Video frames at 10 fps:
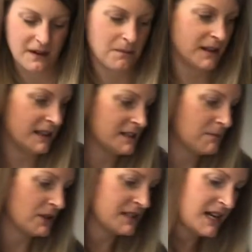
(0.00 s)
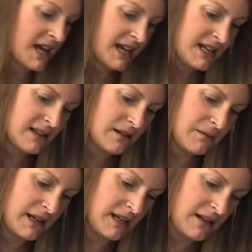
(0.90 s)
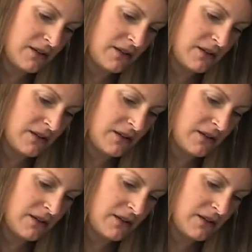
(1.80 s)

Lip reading: but let's put a tiny little bit.